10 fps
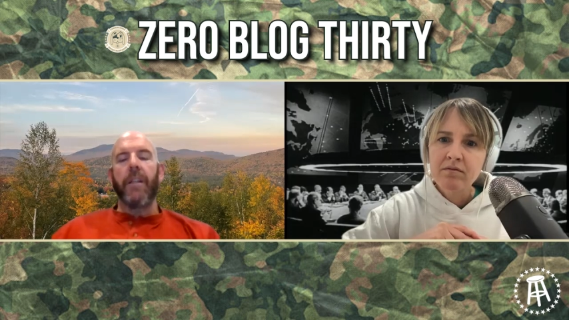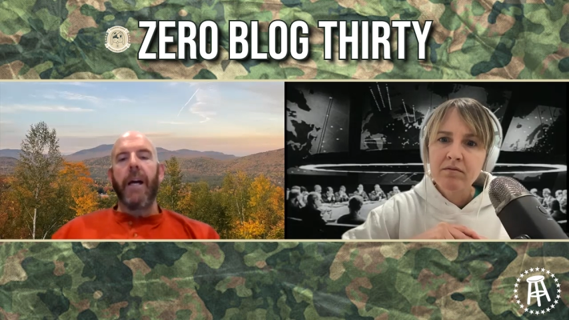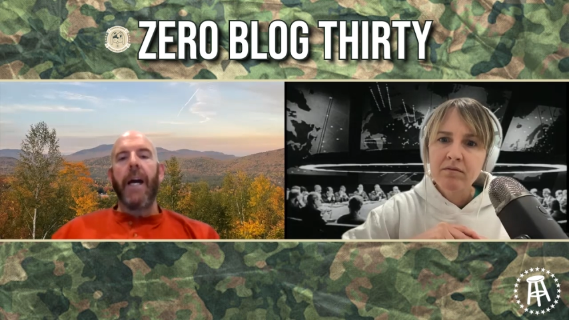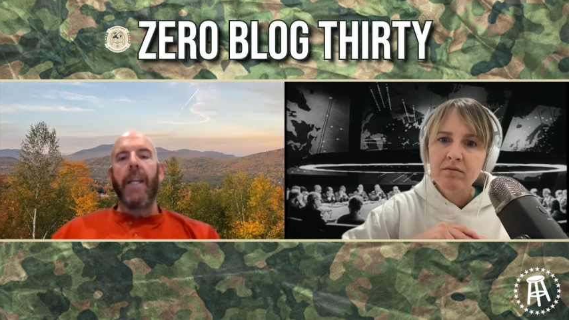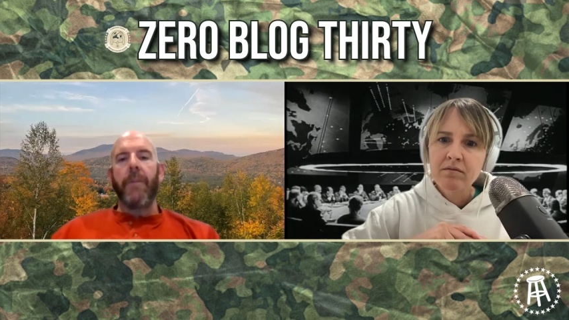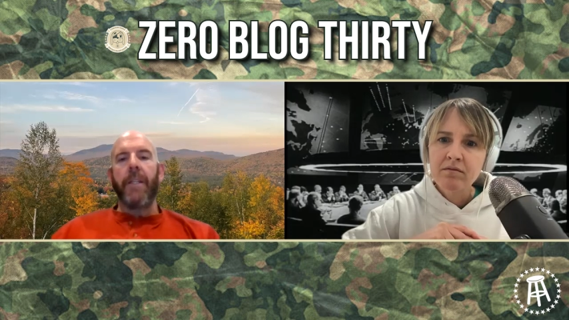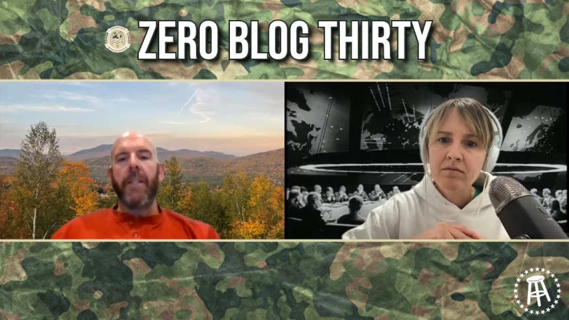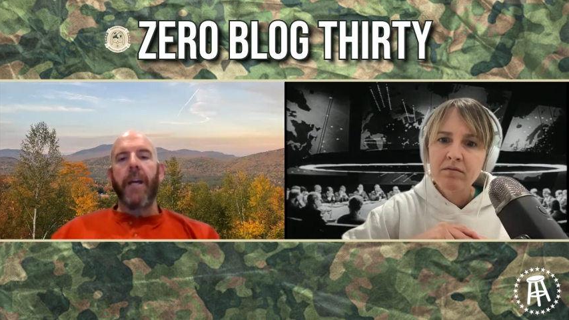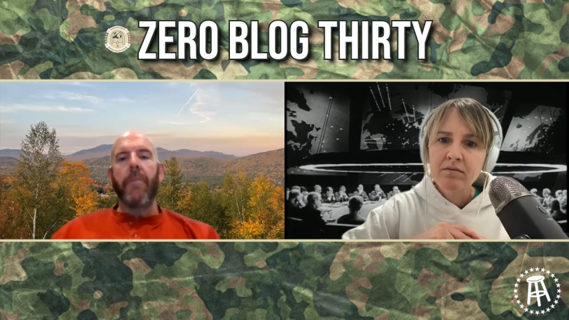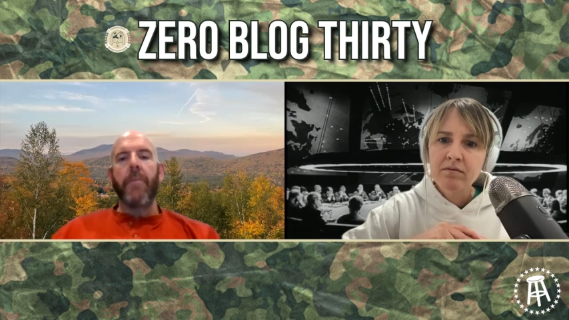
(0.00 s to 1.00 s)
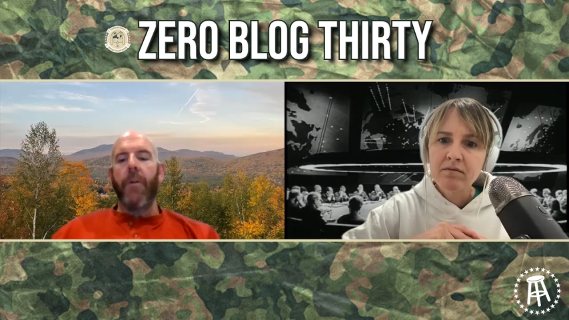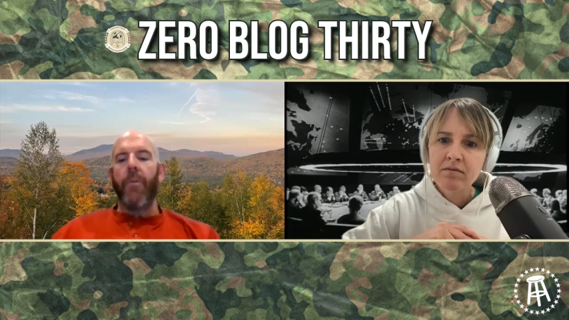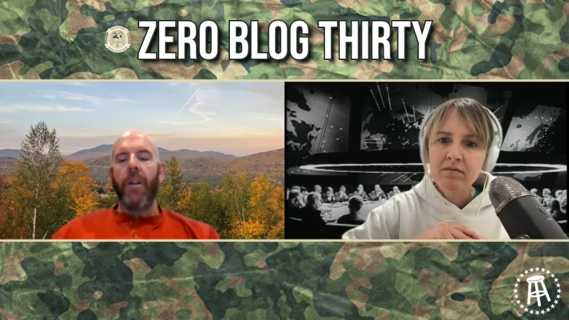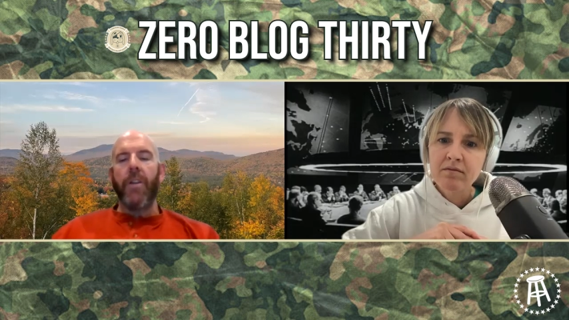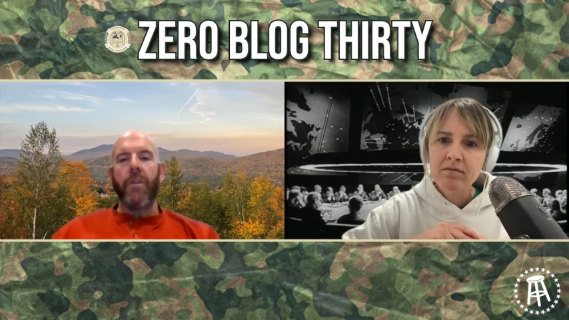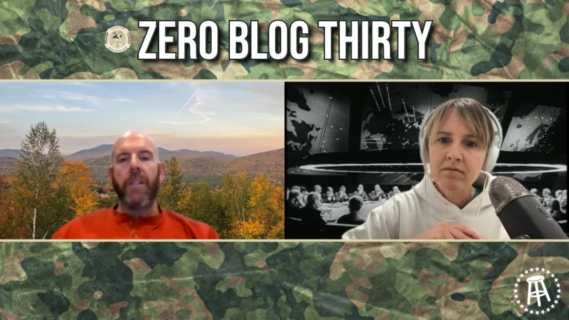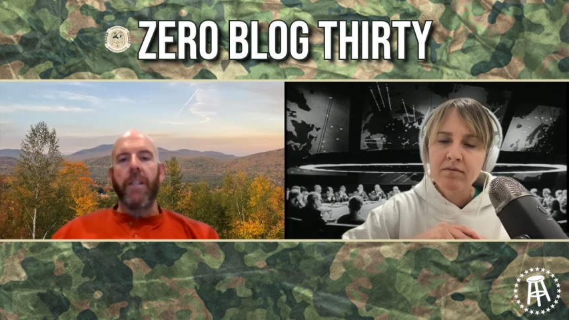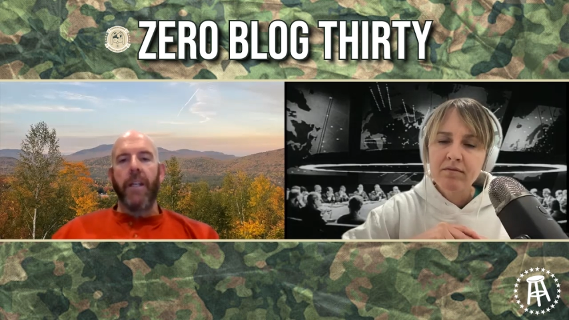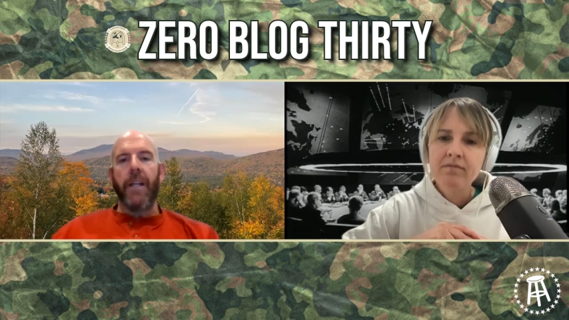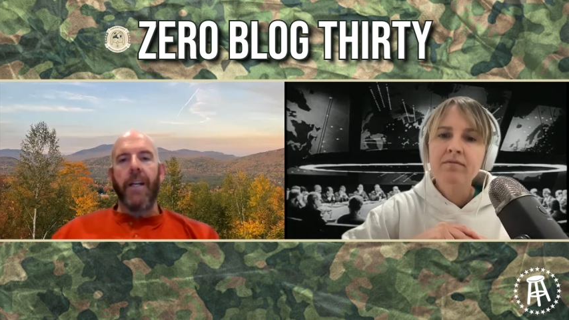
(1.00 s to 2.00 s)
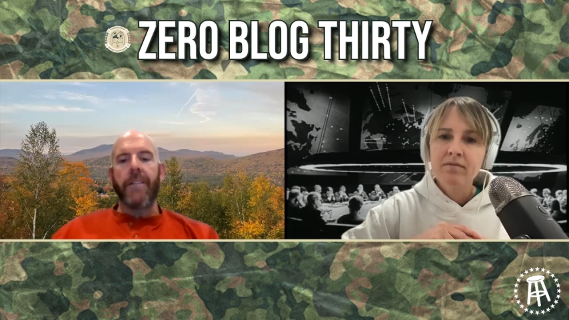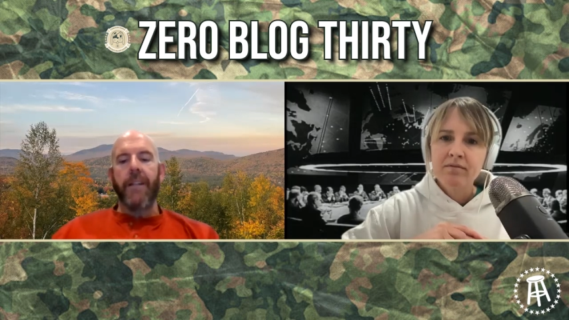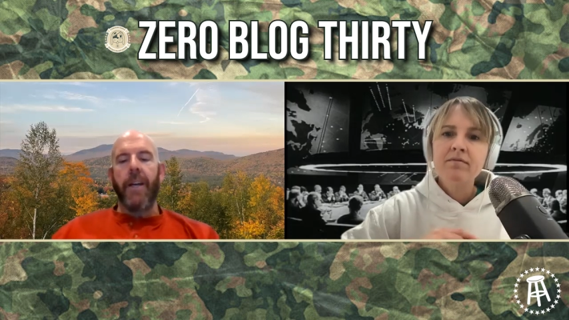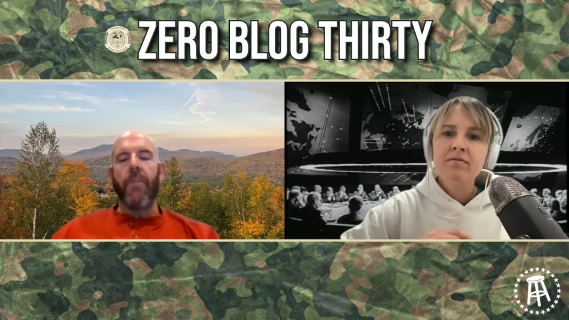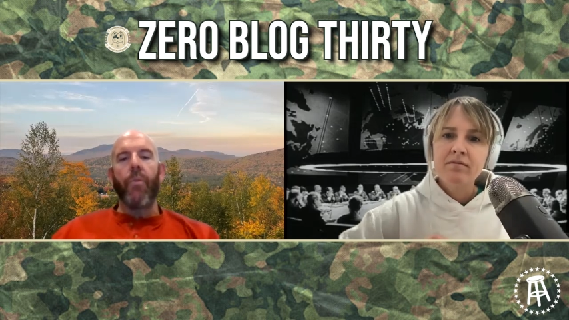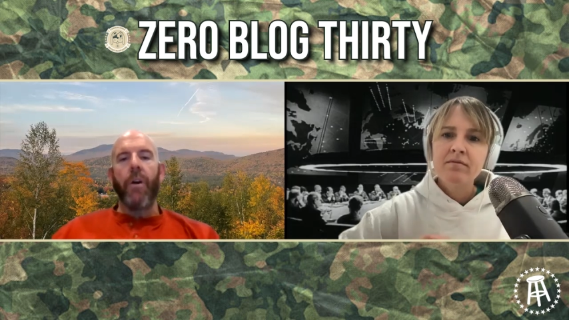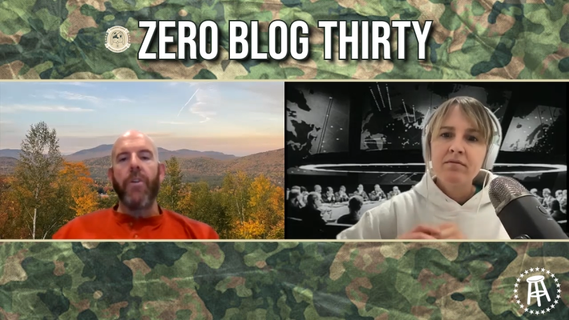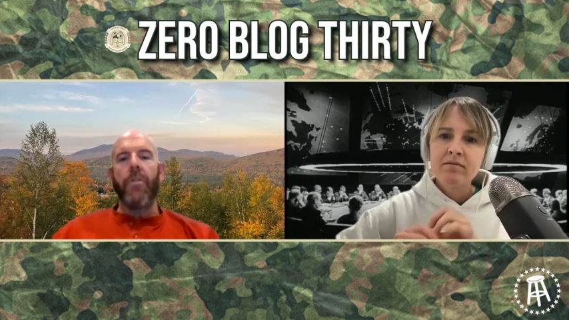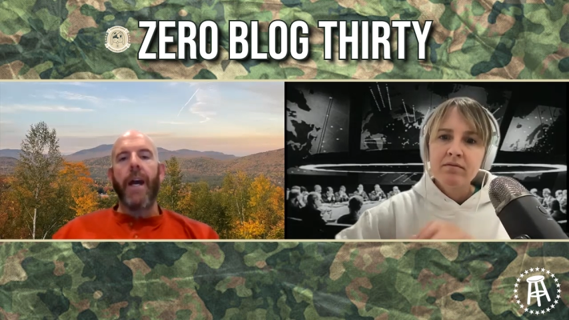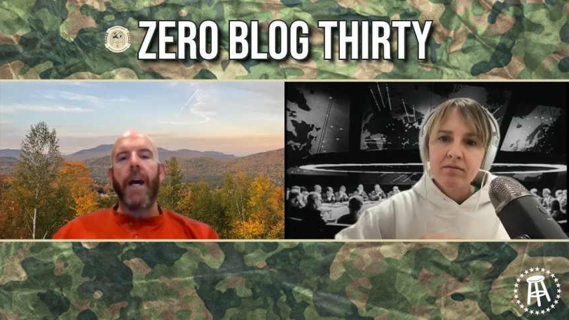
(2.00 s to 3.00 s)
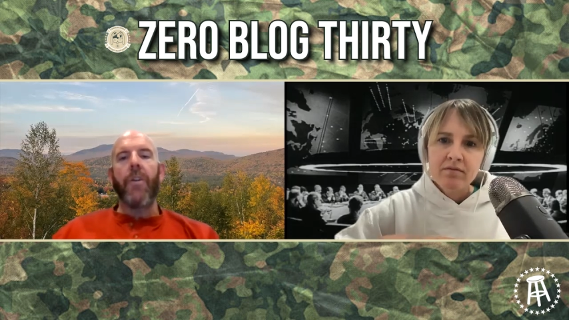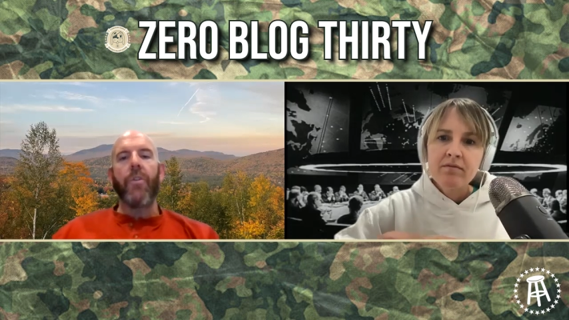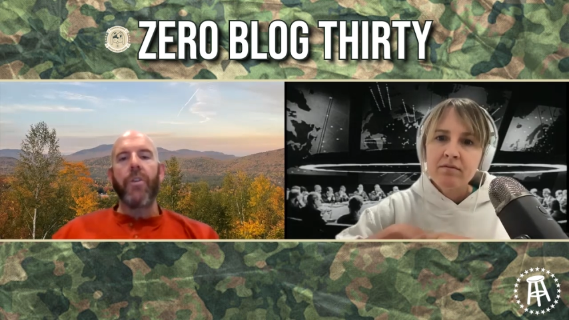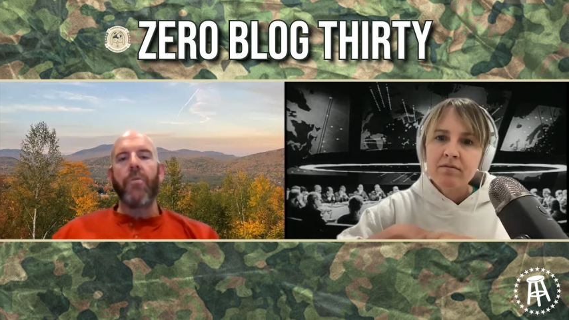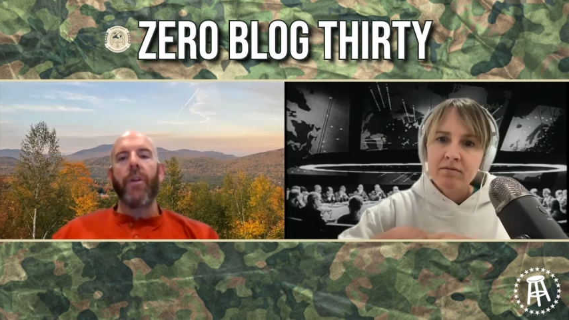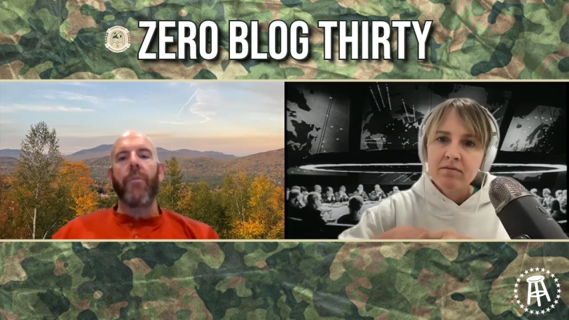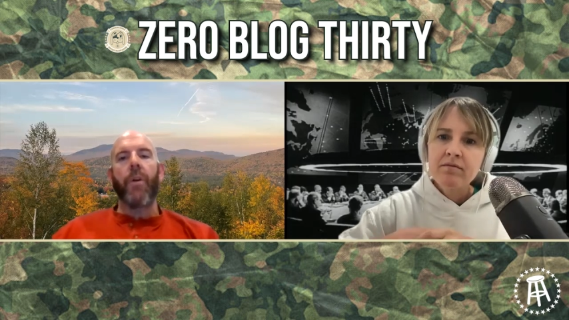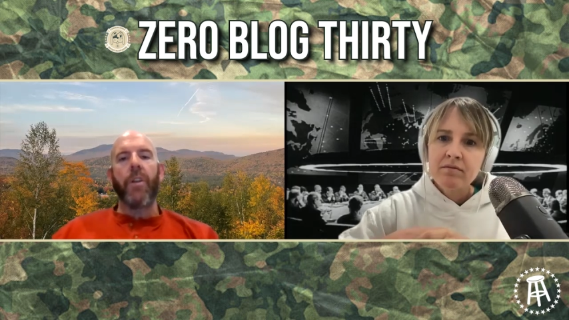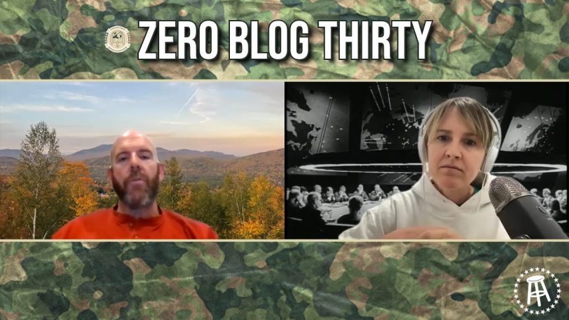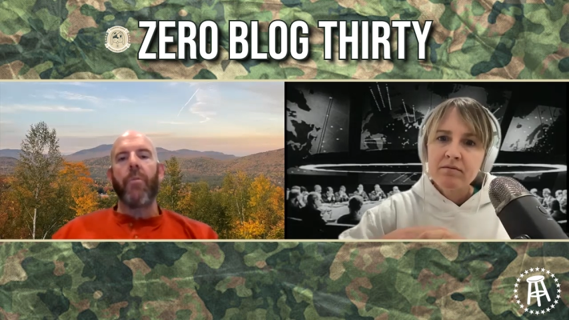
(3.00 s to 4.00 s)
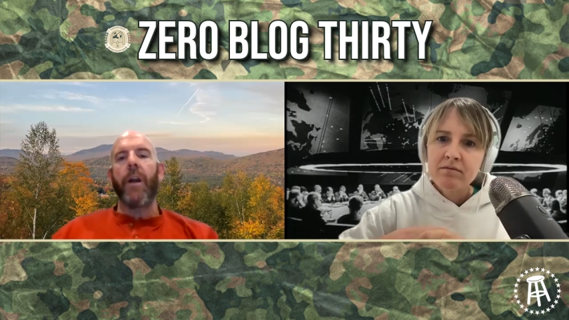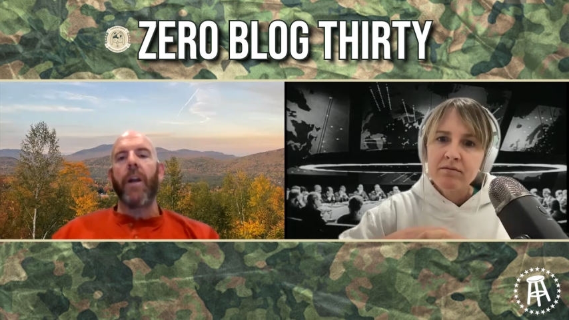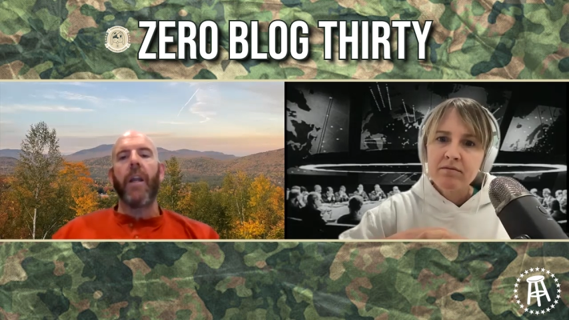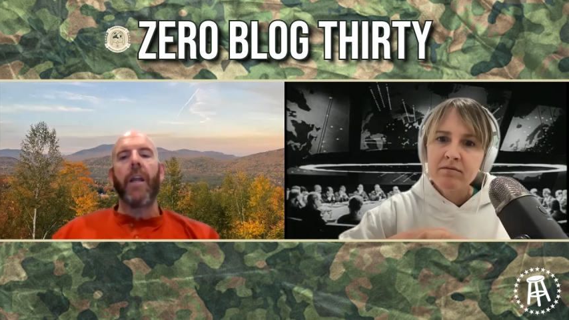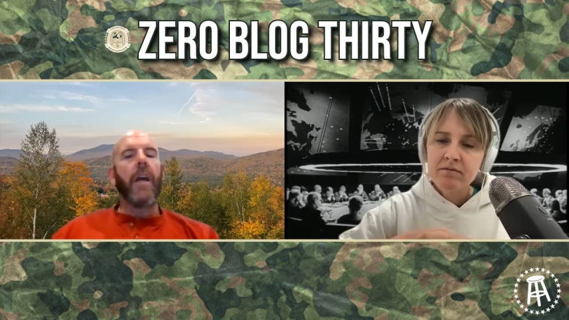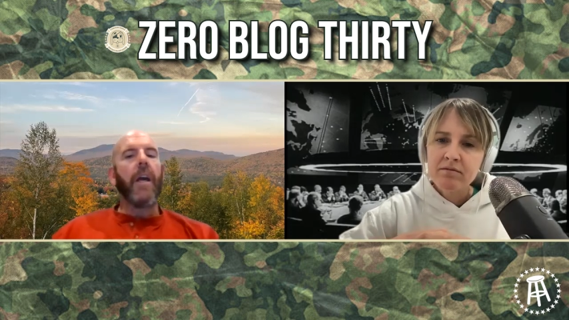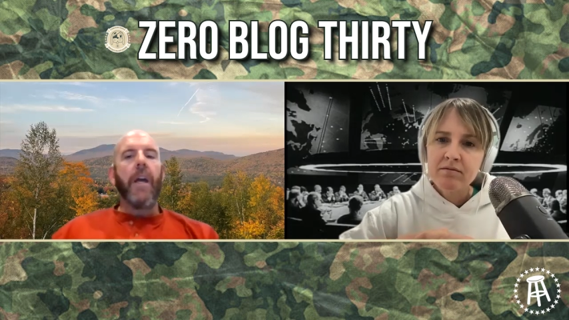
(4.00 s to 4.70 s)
Speaker 1: lie to me and tell me about where you went to dinner last night, what you had, who you with, what you were wearing,